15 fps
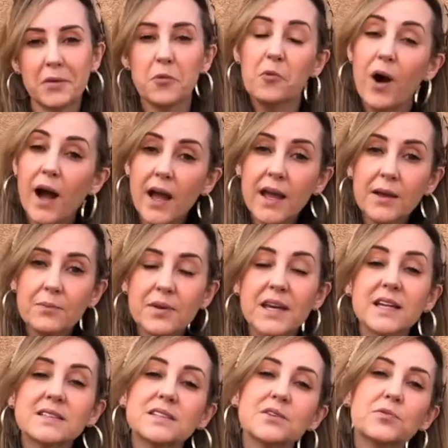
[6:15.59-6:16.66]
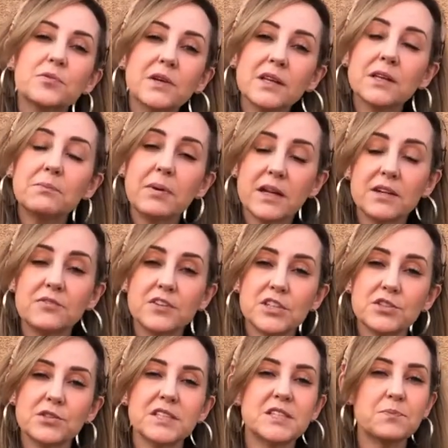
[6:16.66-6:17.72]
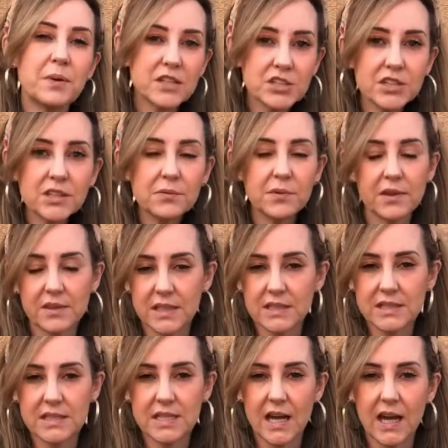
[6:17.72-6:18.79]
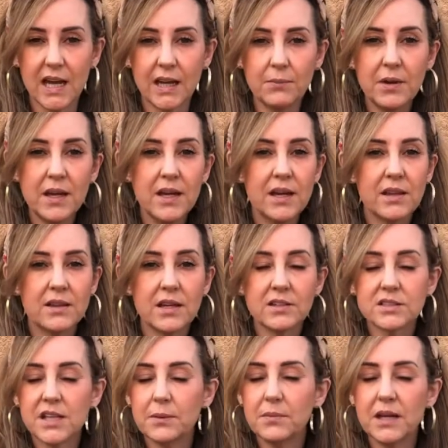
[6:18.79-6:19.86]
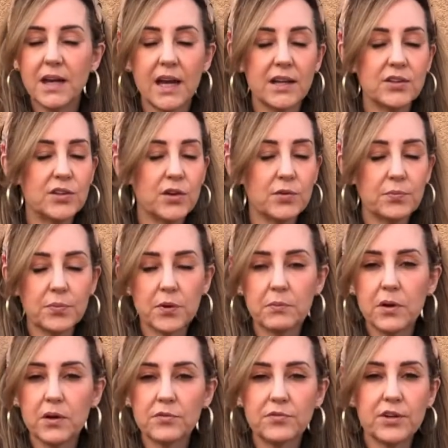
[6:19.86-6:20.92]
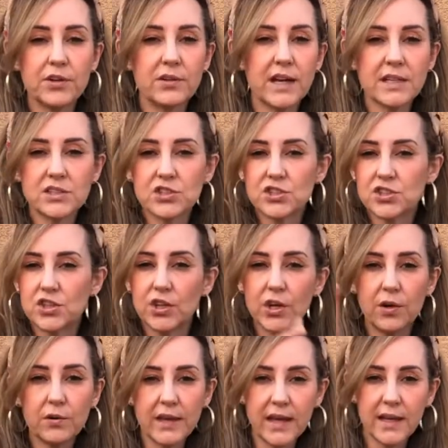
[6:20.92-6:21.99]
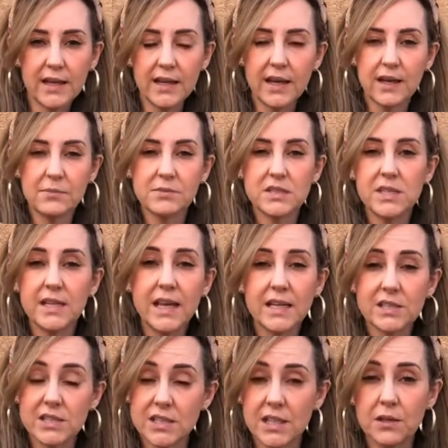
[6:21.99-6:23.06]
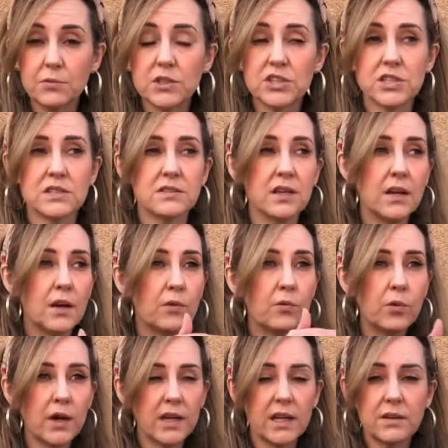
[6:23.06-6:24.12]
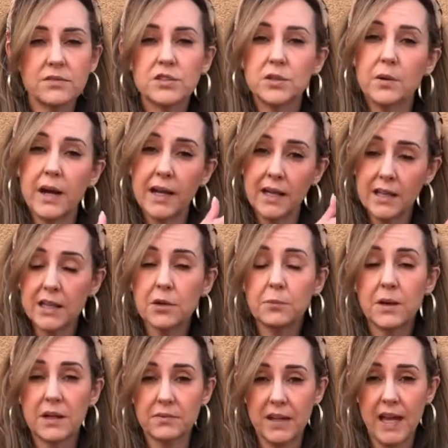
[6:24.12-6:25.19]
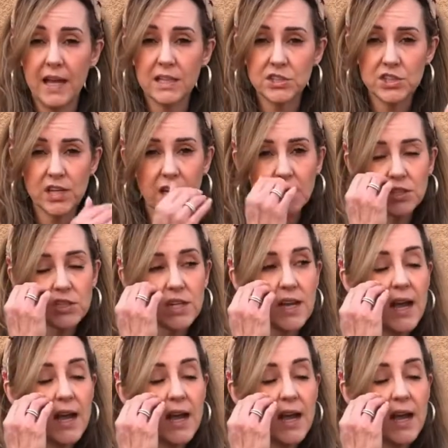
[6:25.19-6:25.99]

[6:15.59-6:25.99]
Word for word: Why? Because they're really beneficial, especially with this time. There's, I mean, I don't promote for you guys just to go get um, THC, which is what gives you a little bit of a head change.